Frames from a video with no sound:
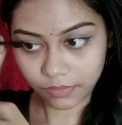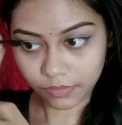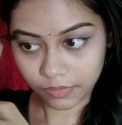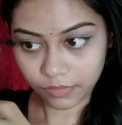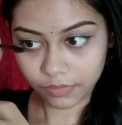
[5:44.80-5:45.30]

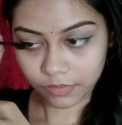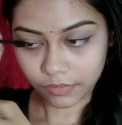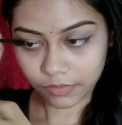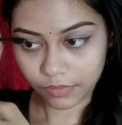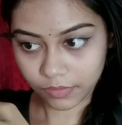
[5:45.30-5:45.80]

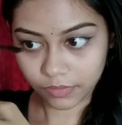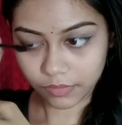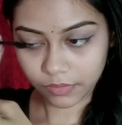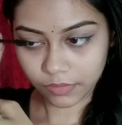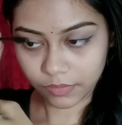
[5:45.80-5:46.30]

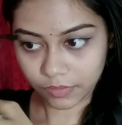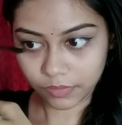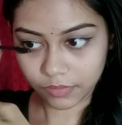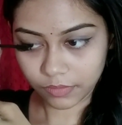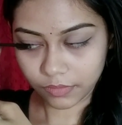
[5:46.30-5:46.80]

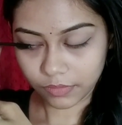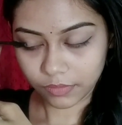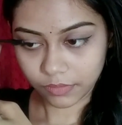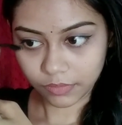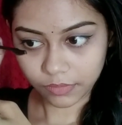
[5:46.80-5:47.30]

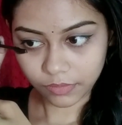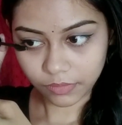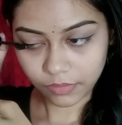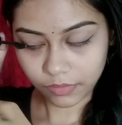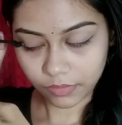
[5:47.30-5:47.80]

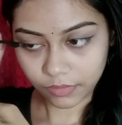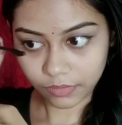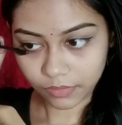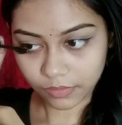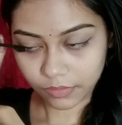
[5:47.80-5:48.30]

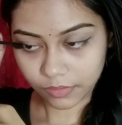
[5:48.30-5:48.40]
[no speech]